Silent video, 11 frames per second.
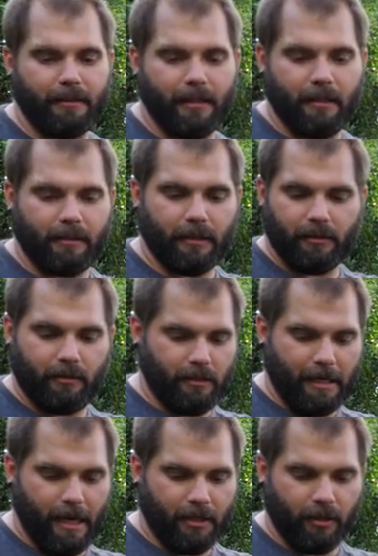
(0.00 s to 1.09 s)
It's, it's a,
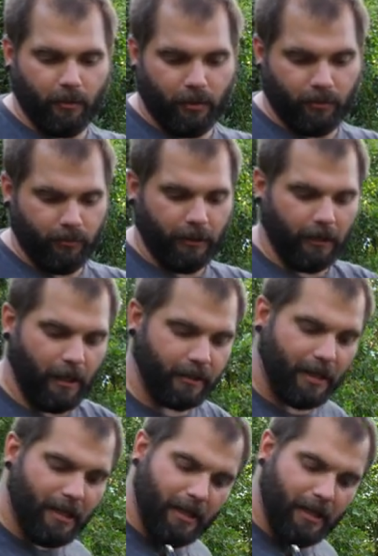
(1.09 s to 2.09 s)
it actually works really nice.